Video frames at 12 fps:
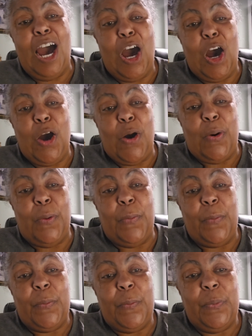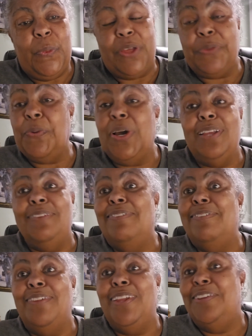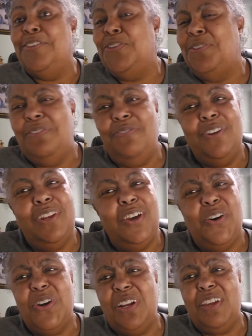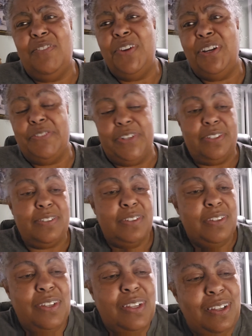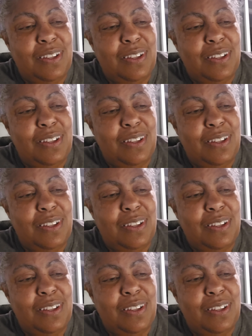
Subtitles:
Oh, that's why it's really hard to get rid of us.